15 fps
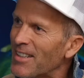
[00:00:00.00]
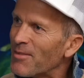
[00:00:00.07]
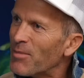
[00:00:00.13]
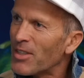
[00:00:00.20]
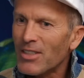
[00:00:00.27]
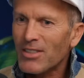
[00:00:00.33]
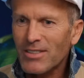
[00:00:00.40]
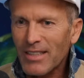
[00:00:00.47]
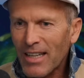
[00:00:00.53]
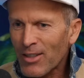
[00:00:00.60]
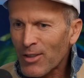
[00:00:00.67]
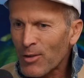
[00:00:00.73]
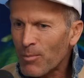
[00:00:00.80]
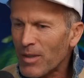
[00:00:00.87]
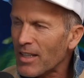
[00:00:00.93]
because then
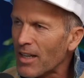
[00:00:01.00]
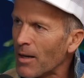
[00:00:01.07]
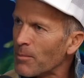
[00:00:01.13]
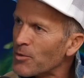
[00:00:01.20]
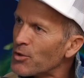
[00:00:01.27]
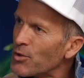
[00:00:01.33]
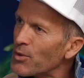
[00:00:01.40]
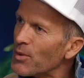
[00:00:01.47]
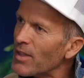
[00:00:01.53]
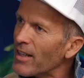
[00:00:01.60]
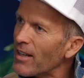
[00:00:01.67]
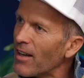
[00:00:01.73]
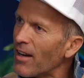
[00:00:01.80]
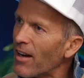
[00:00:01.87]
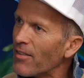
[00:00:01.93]
you become truly
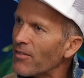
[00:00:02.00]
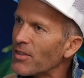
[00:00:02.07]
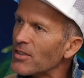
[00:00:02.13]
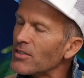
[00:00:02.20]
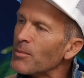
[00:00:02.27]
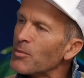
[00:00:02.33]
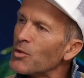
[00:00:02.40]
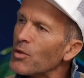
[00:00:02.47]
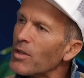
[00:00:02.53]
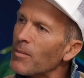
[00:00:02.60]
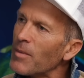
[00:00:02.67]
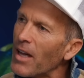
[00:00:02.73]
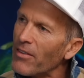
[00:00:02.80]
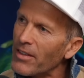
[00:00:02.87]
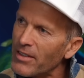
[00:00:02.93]
alive. Because I'm talking
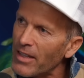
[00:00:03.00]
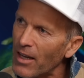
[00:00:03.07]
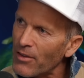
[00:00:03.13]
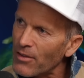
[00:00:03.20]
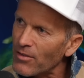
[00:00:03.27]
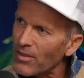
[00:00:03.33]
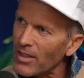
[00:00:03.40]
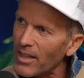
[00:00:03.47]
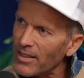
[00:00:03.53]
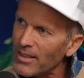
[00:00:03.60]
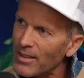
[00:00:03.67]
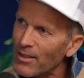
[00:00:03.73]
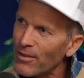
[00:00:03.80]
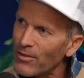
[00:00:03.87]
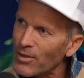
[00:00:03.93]
about the death of the
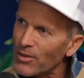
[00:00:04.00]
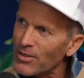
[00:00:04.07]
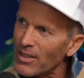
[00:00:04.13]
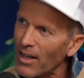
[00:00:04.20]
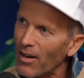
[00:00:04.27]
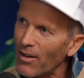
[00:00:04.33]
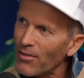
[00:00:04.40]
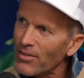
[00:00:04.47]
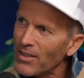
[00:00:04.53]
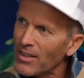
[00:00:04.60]
idea of yourself.